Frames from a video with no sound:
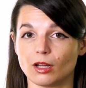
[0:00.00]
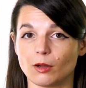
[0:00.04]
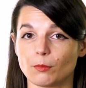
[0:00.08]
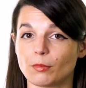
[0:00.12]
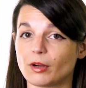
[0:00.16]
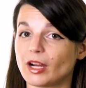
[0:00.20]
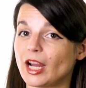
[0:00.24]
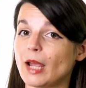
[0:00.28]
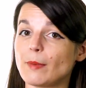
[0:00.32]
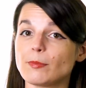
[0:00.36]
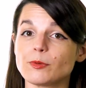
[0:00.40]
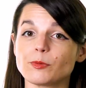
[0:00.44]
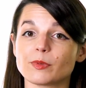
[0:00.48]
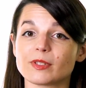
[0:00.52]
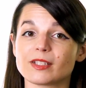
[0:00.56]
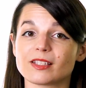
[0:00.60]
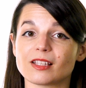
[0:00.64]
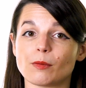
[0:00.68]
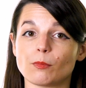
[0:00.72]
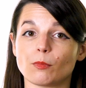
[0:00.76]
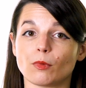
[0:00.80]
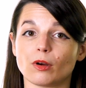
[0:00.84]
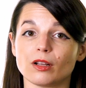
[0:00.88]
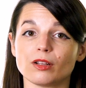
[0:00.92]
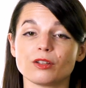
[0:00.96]
perhaps with
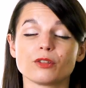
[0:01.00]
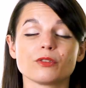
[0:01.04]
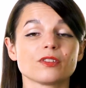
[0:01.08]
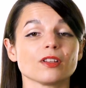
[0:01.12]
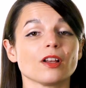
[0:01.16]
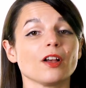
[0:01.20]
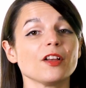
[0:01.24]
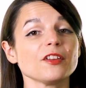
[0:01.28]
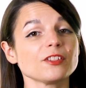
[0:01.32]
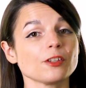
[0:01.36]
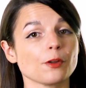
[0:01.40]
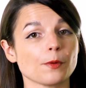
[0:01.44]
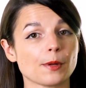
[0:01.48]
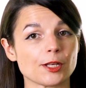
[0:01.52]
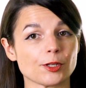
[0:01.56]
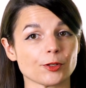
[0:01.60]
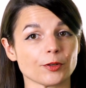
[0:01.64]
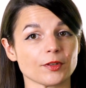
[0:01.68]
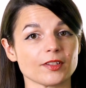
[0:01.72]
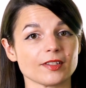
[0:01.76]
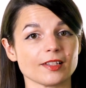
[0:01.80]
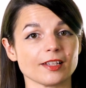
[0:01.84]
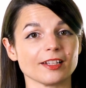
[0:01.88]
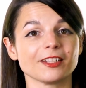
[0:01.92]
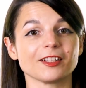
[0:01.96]
someone who's also
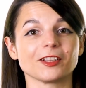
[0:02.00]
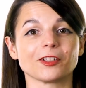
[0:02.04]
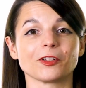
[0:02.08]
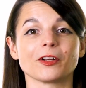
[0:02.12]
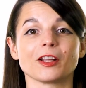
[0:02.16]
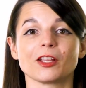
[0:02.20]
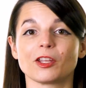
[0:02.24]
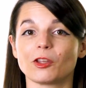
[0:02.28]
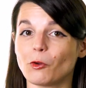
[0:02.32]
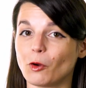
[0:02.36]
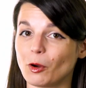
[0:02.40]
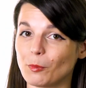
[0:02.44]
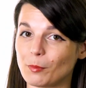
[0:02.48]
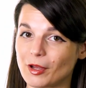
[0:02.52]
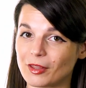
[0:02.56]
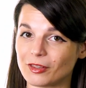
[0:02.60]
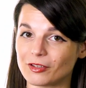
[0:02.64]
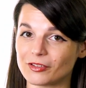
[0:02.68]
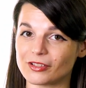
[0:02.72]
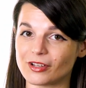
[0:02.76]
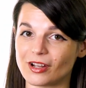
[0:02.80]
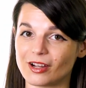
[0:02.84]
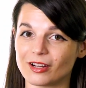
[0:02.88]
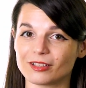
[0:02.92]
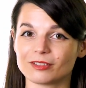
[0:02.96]
interested in learning your mother
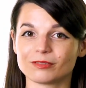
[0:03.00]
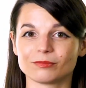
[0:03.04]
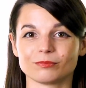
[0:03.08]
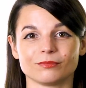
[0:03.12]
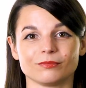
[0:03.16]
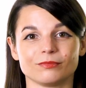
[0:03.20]
tongue.